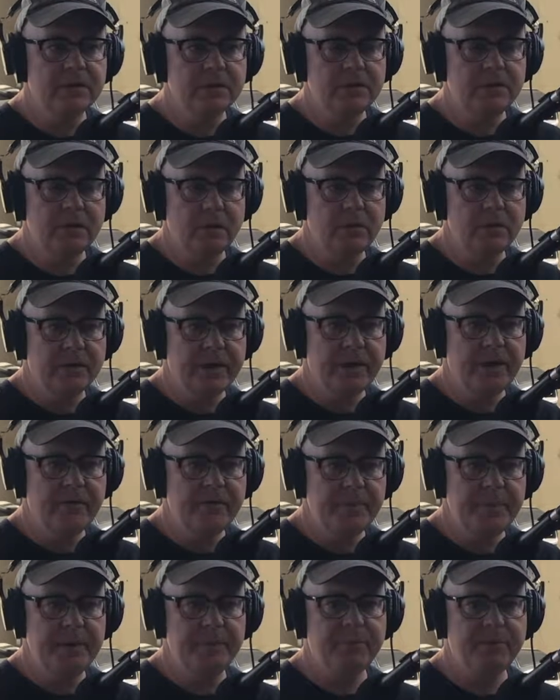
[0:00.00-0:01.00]
don't
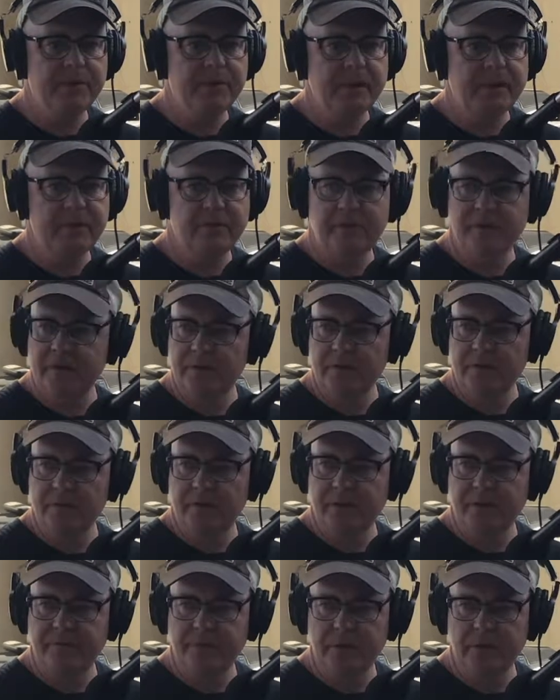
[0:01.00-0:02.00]
have people that are into
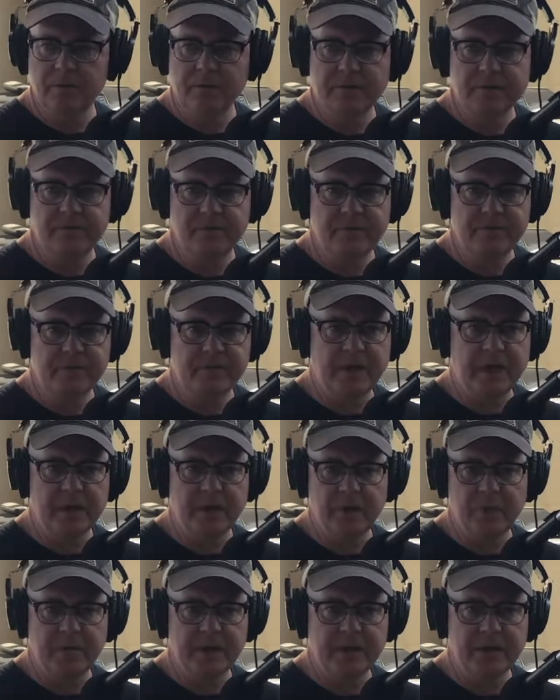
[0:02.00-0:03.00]
it, if you don't have a
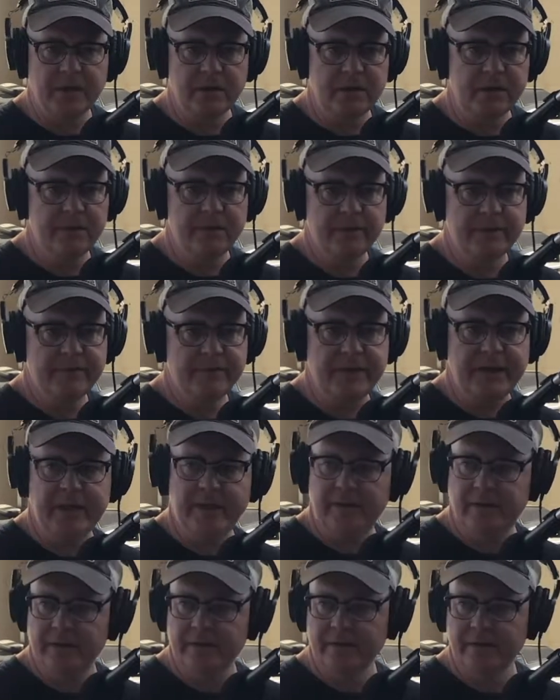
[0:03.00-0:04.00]
following, you don't have
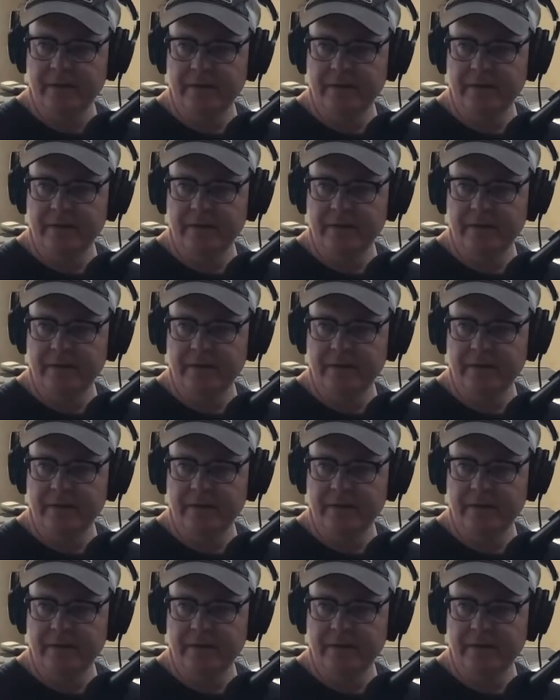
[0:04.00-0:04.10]
anything.